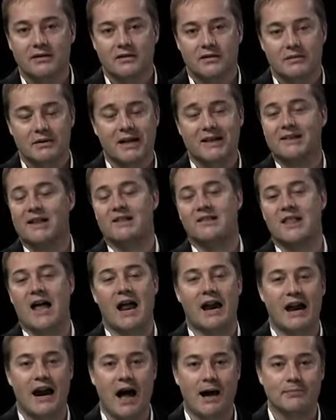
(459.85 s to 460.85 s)
I mean, that's
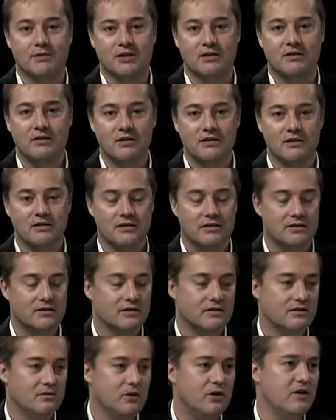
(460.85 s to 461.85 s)
not an option.
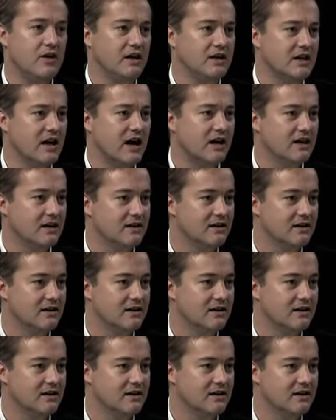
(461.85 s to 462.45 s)
What do you think, Don?